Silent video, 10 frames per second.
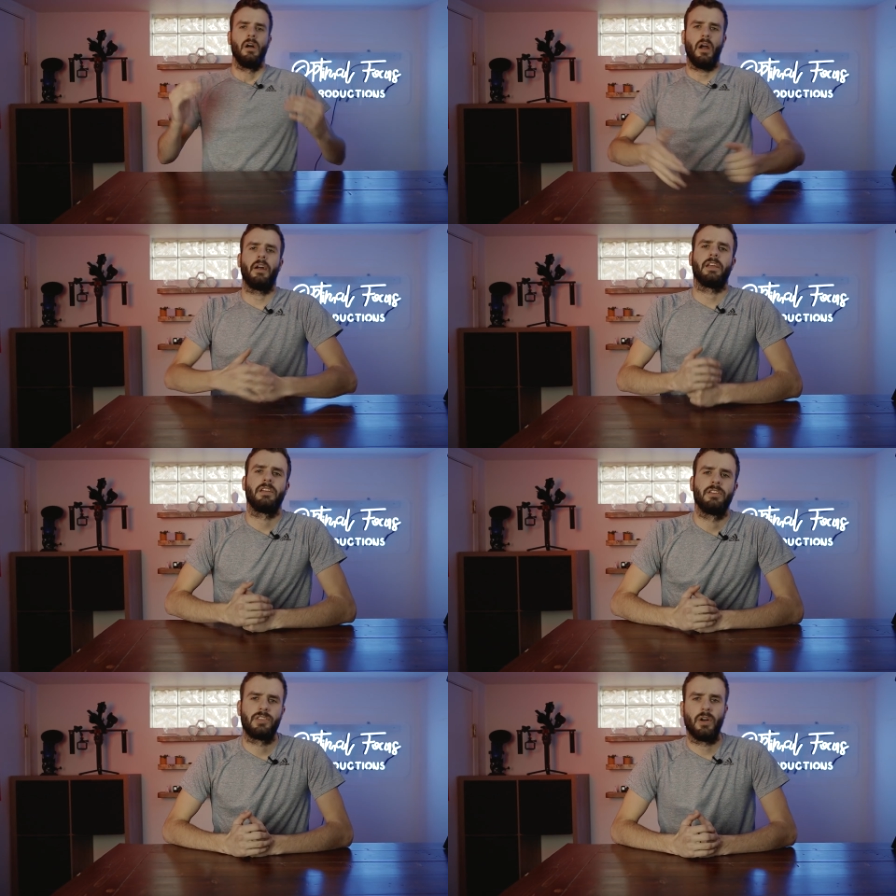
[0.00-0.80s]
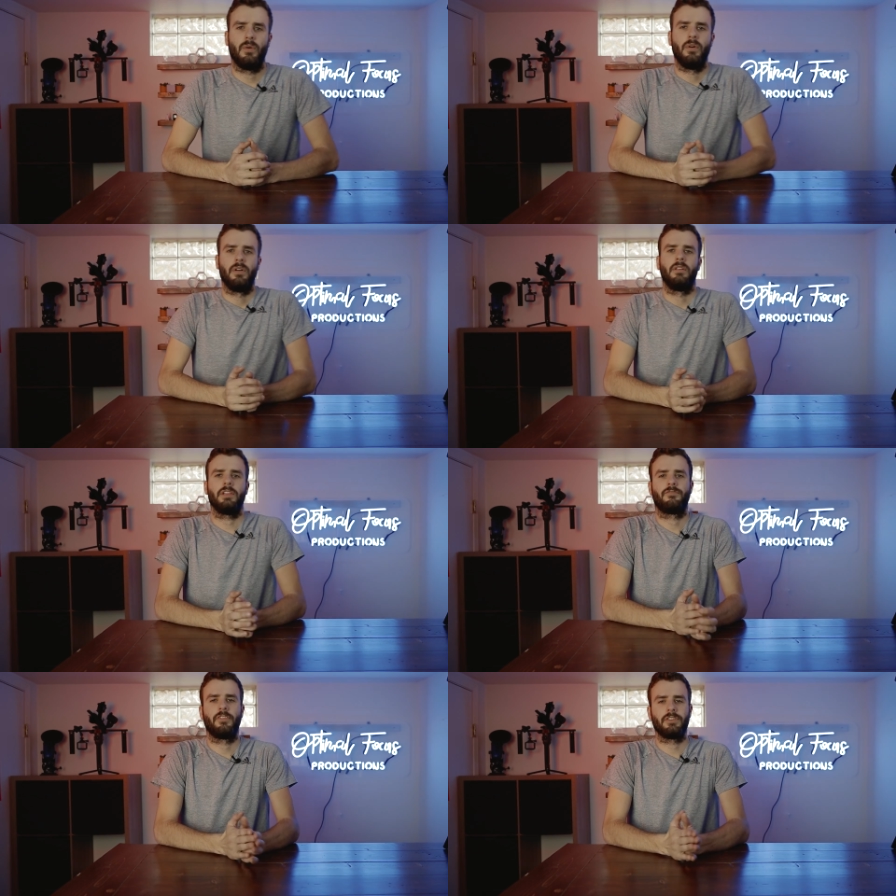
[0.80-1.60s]
All right, so
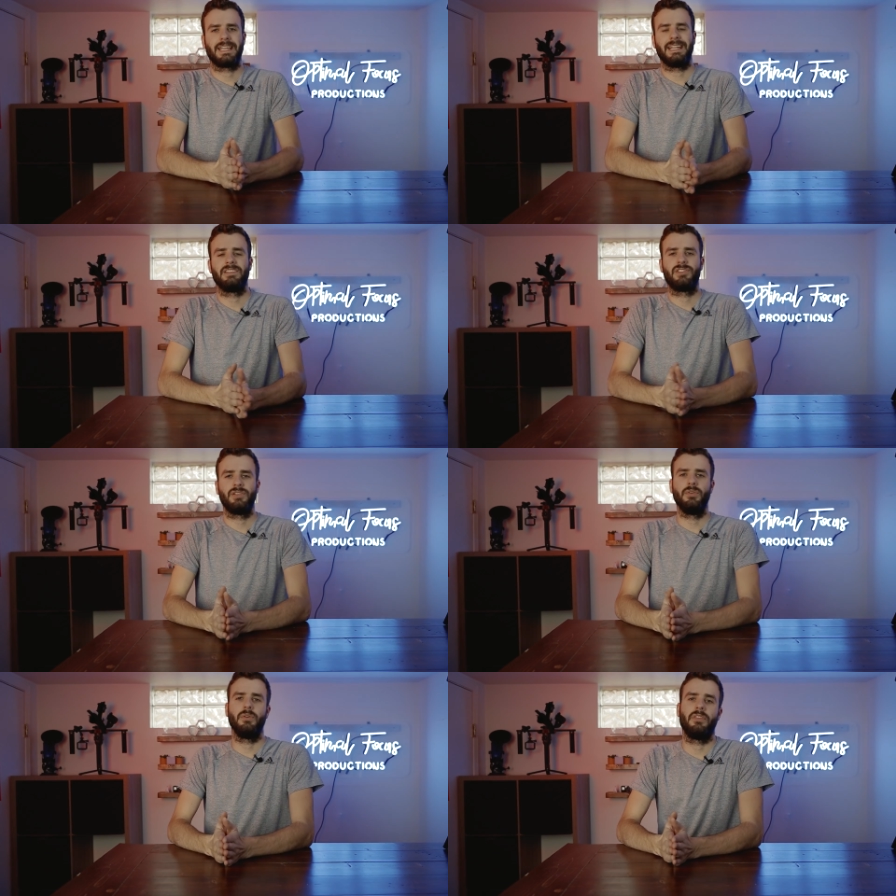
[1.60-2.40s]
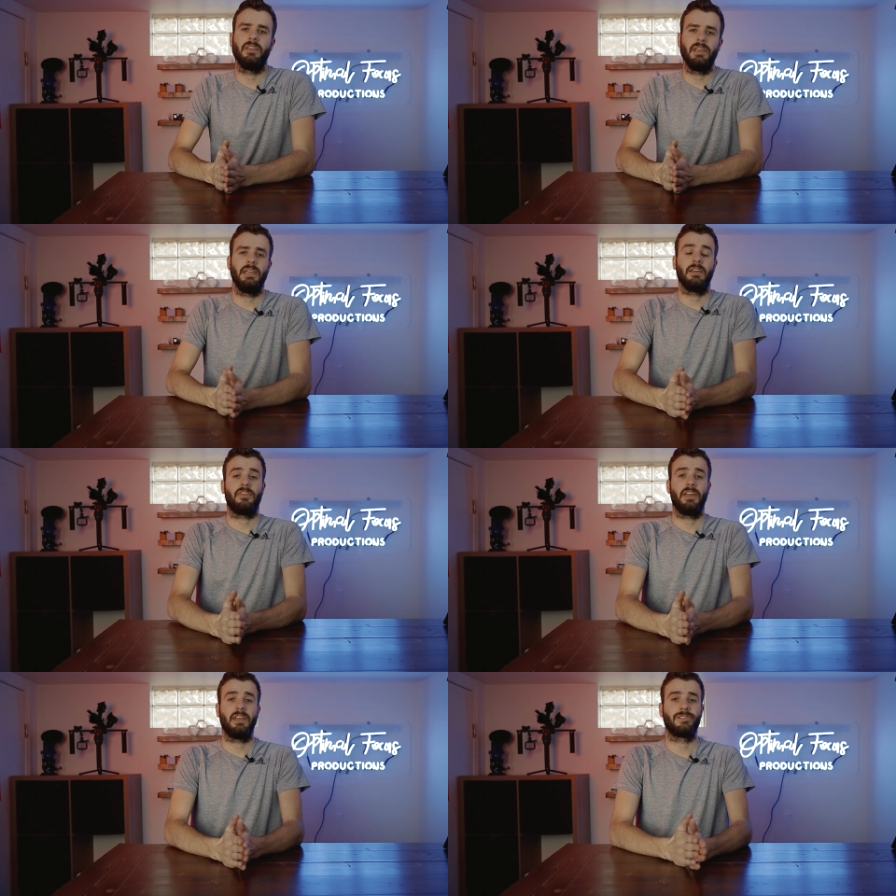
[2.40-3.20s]
let's first get into the
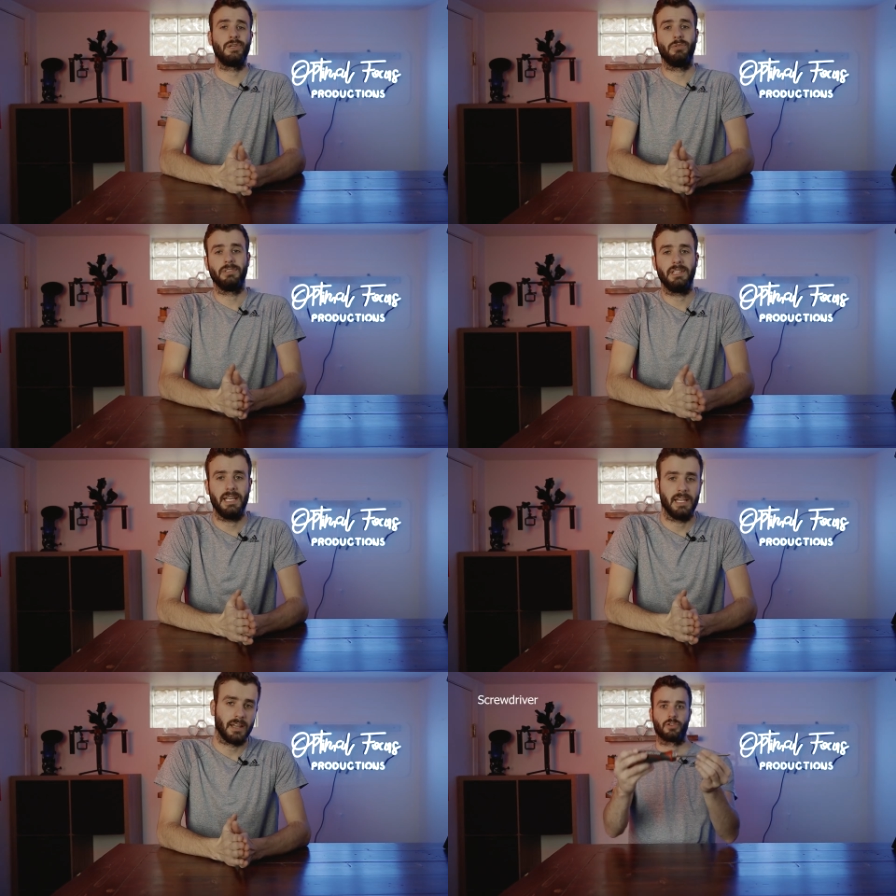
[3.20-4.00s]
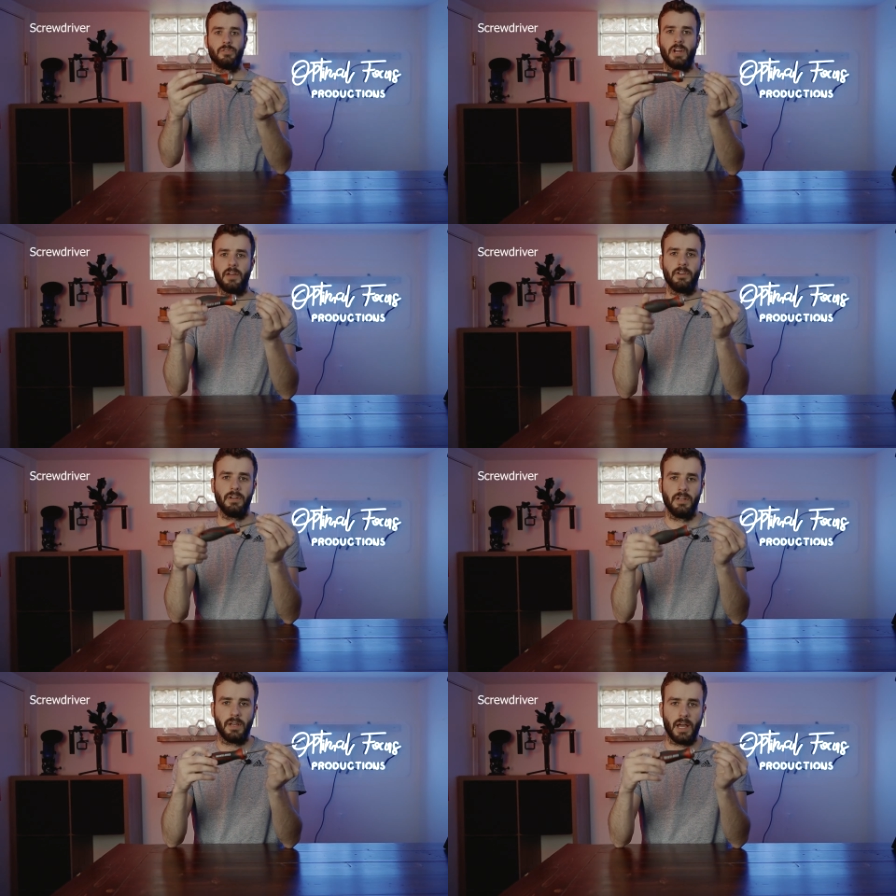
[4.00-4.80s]
things you will need.
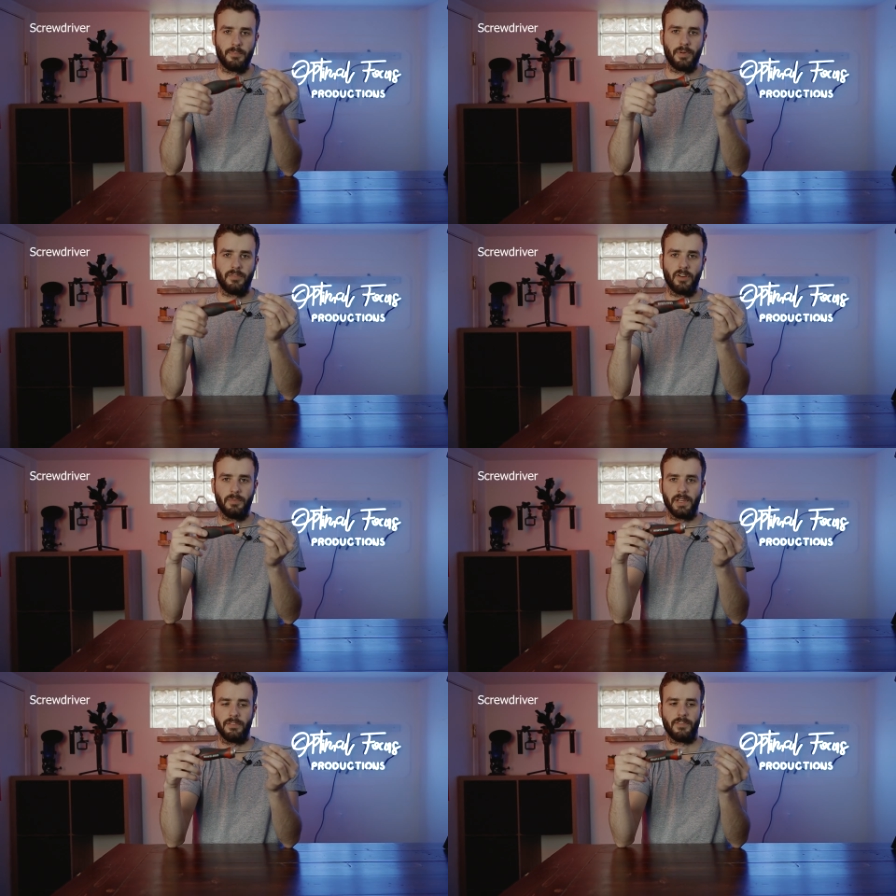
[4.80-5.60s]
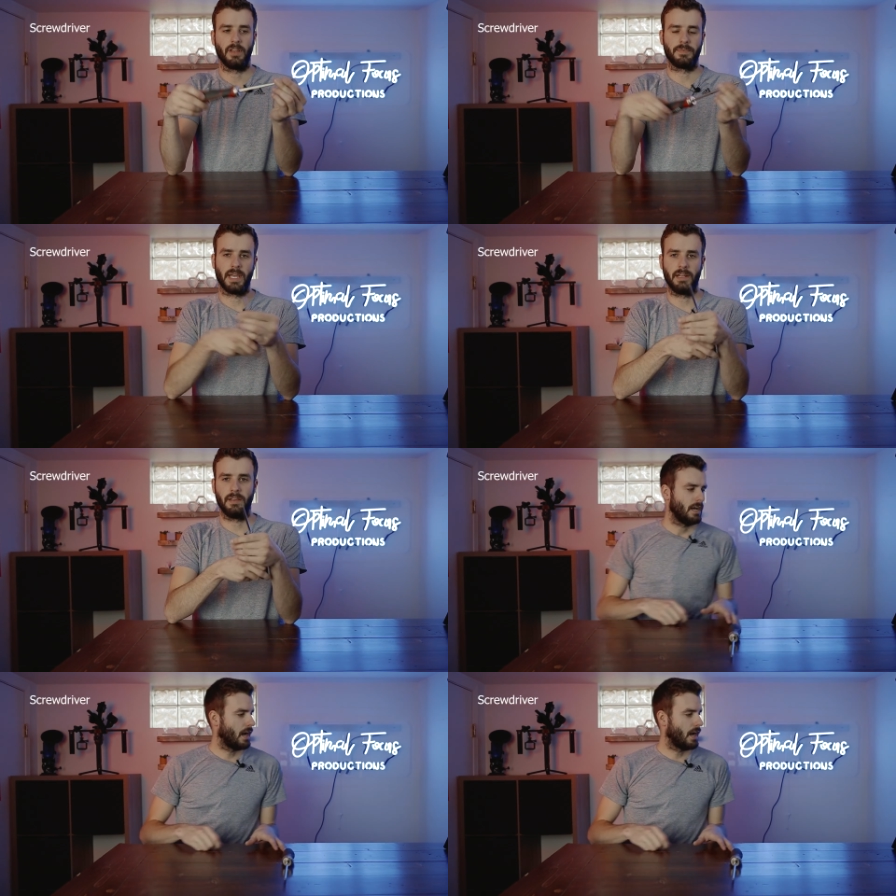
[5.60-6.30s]
Screwdriver, uh, preferably a Phillips head.